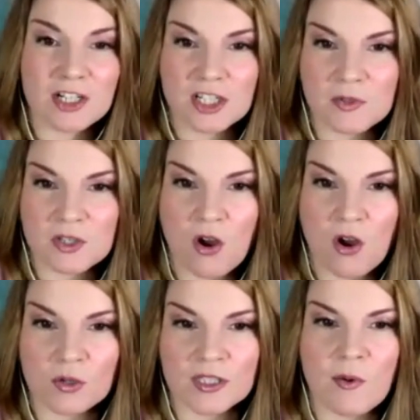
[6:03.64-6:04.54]
friendships
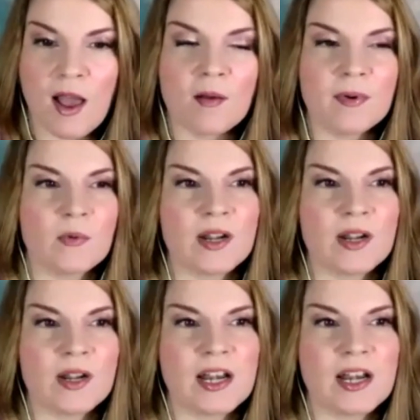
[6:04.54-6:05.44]
go really well but when
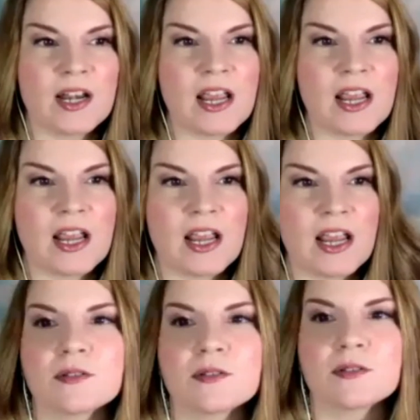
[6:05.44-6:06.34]
it comes to
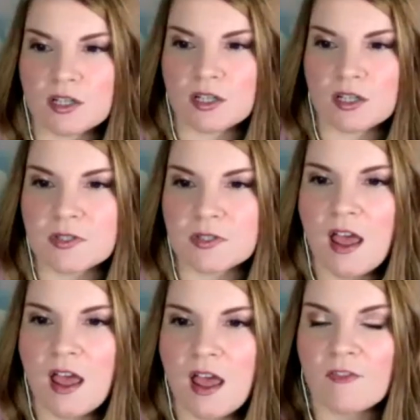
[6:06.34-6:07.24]
relationships
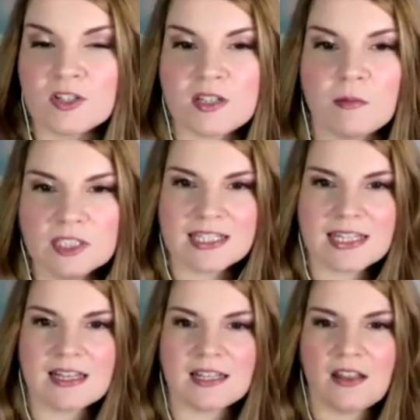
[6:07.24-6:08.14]
for some
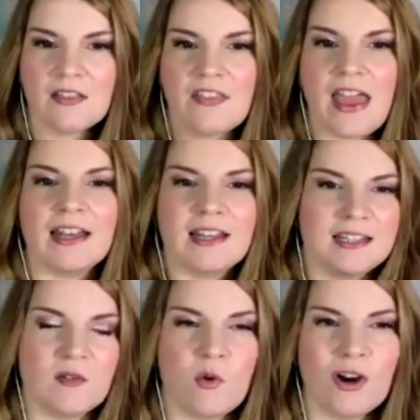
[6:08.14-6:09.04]
reason that
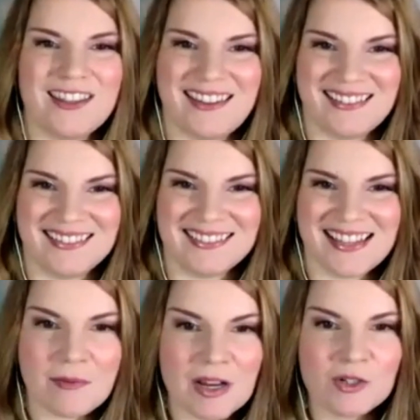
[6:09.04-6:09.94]
isn't working
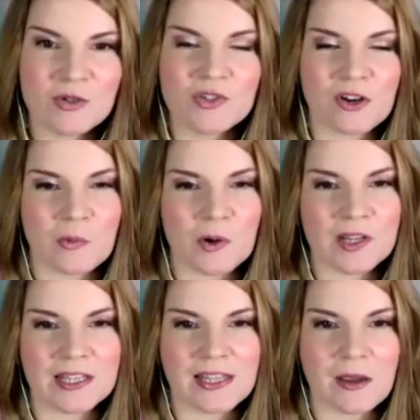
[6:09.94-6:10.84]
like my tools aren't
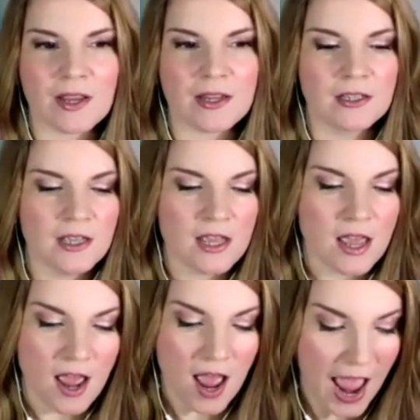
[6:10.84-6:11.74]
working that way
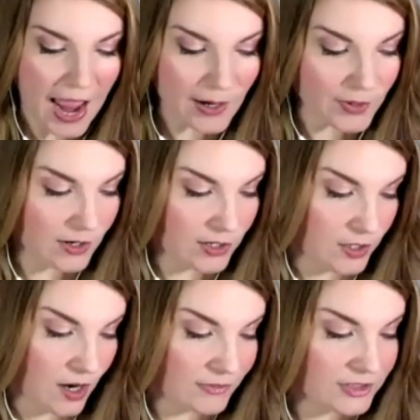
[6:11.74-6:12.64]
I would
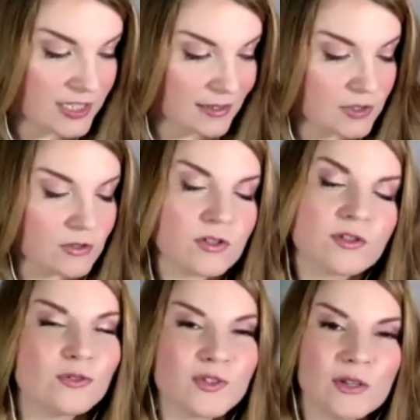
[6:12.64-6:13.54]
argue that oftentimes those
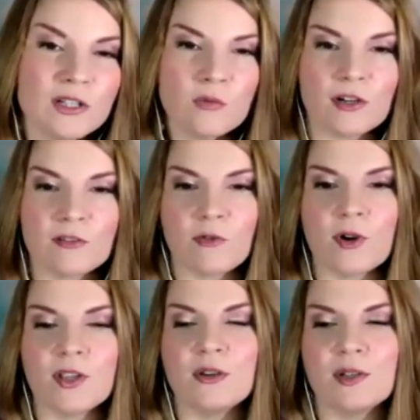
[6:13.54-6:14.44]
tools will work
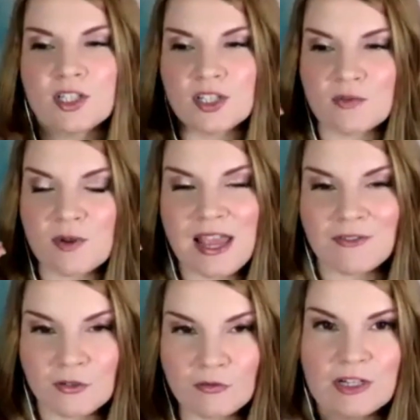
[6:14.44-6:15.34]
for you. It's just we
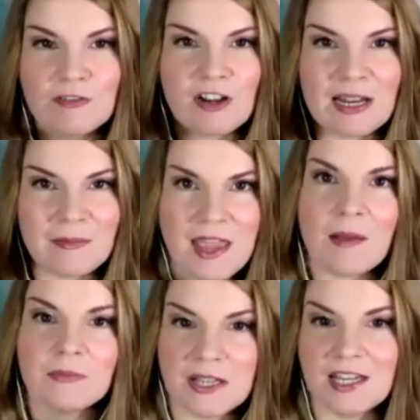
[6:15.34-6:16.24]
have to reframe the
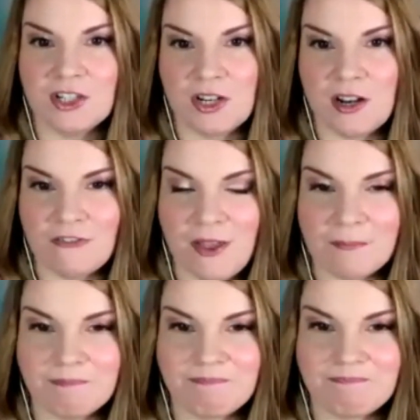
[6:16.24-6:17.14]
application of
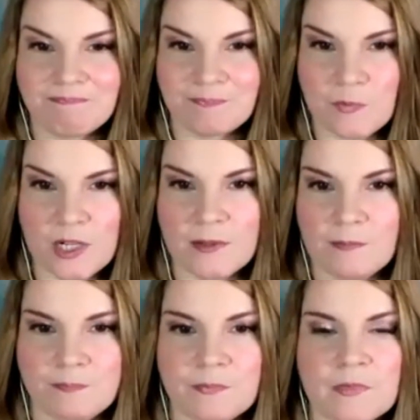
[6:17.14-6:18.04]
them, right?